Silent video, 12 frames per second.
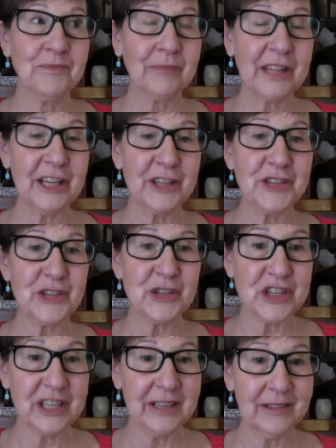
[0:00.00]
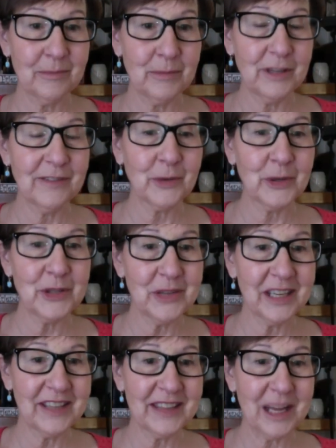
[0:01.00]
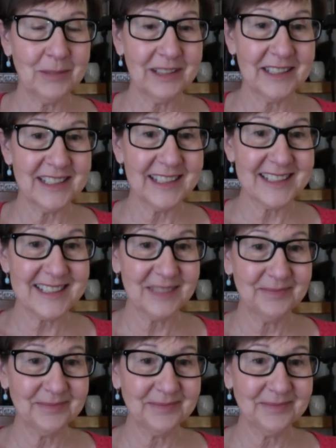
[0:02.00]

exertion before you get that blood test.